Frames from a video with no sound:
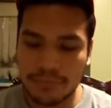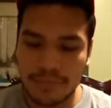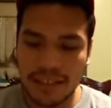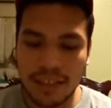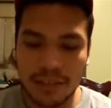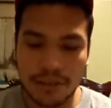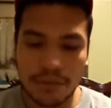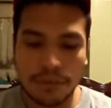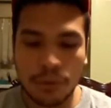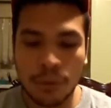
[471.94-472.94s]
It's not good
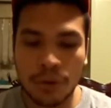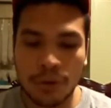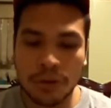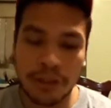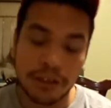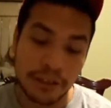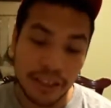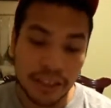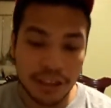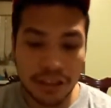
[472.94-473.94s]
for your
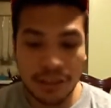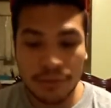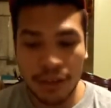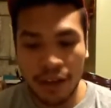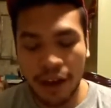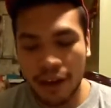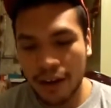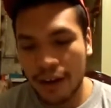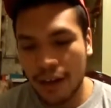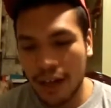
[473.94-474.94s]
education and whatnot.
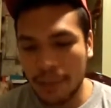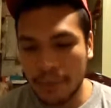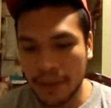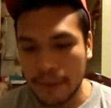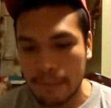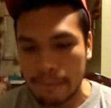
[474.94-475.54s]
I mean,